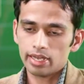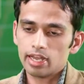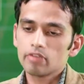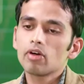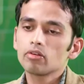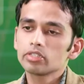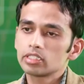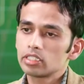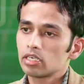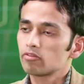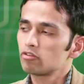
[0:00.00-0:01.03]
And I found that
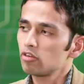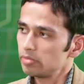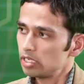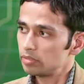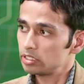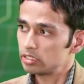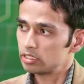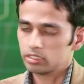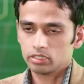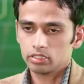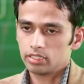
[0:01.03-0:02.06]
there are four
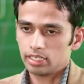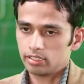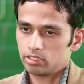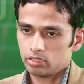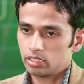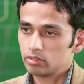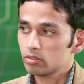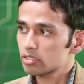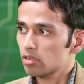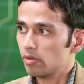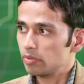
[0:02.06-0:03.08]
parameters that the
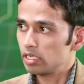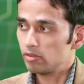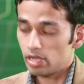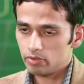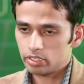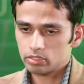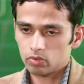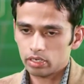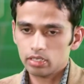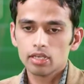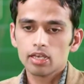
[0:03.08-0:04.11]
Dukascopy evaluates
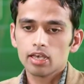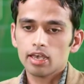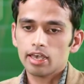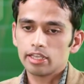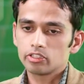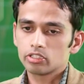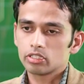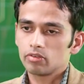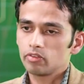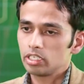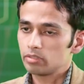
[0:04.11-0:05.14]
one, And
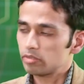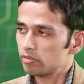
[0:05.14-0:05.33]
we need